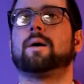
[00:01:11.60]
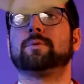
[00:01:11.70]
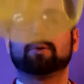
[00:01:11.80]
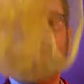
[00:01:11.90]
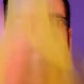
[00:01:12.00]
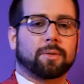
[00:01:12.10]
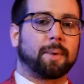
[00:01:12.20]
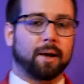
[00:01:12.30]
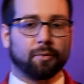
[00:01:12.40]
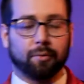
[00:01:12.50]
I'm doing with
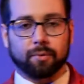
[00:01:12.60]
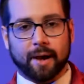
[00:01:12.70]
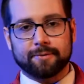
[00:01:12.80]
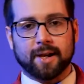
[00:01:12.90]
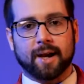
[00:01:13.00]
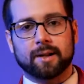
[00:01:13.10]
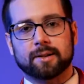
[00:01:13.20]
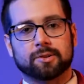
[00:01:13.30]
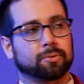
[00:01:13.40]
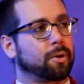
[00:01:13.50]
my left hand
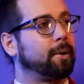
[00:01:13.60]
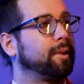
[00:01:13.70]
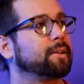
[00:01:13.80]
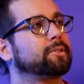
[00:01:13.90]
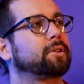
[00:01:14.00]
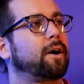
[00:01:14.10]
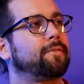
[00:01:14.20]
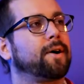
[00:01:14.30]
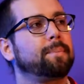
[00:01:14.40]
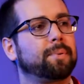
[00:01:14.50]
is throwing this
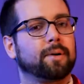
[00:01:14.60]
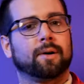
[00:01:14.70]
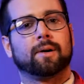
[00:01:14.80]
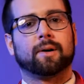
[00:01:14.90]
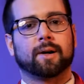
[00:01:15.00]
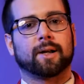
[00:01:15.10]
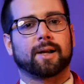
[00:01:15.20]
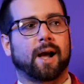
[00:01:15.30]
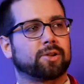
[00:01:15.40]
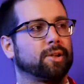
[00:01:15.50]
scarf up and
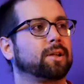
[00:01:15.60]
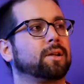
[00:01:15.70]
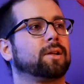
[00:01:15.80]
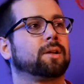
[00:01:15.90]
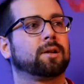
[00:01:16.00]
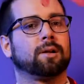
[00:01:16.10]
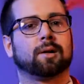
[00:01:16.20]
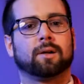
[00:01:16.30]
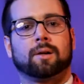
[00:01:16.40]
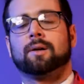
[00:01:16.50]
catching.
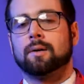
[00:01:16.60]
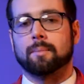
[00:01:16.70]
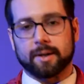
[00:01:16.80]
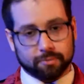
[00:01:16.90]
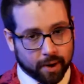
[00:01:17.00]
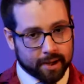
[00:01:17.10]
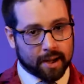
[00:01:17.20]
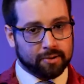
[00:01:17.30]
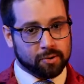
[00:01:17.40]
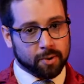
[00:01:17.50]
My right
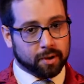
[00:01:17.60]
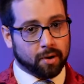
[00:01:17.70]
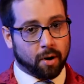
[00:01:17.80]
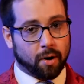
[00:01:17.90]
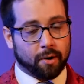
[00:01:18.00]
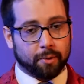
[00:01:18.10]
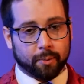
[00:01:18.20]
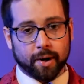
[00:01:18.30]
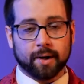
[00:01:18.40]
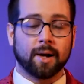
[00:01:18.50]
hand's doing all the
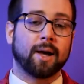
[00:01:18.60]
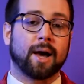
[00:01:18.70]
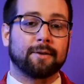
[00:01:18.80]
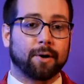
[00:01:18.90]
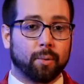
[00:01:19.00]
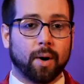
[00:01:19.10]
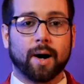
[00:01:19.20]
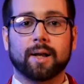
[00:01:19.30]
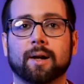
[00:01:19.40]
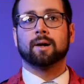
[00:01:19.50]
work. And if I
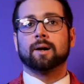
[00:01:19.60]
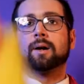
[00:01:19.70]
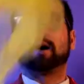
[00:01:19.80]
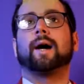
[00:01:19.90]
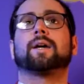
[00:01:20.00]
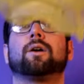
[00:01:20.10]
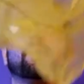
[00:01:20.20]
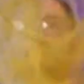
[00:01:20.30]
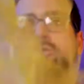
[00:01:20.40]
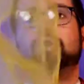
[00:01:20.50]
want, I can
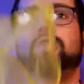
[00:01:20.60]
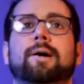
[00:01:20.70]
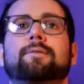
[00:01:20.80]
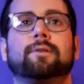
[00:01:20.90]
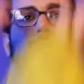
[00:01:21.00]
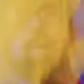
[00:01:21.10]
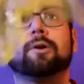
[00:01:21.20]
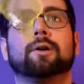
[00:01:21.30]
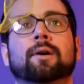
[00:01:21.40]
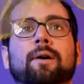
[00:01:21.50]
also share the
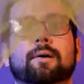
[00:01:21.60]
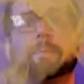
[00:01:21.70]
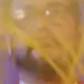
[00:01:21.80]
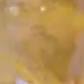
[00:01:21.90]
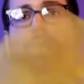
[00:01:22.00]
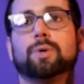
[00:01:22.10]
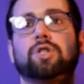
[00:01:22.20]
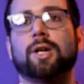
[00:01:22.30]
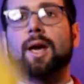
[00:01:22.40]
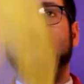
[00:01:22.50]
load by
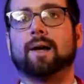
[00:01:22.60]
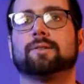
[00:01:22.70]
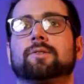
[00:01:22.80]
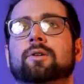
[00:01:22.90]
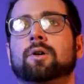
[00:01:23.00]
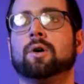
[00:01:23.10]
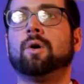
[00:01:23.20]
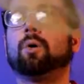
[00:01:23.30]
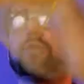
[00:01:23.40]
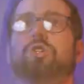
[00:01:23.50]
switching hands
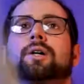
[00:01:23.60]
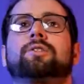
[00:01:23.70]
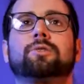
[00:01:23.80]
or just